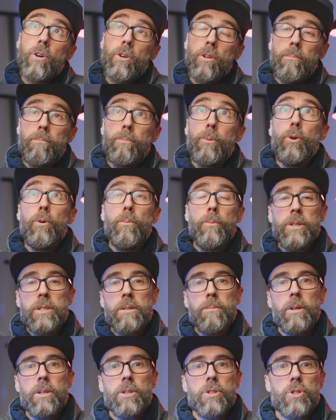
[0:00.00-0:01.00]
on a boom,
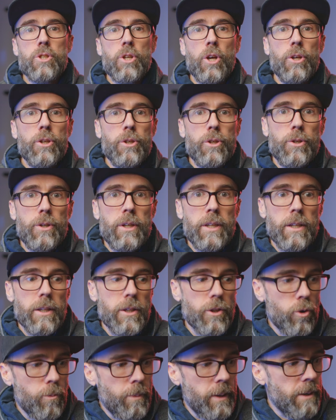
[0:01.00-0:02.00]
which I'm gonna show you in a
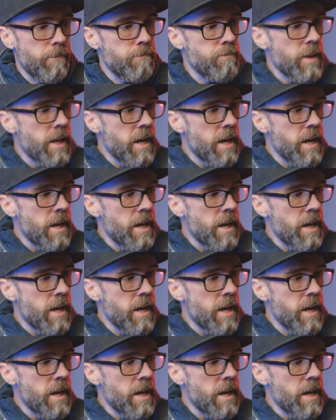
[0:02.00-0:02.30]
little bit.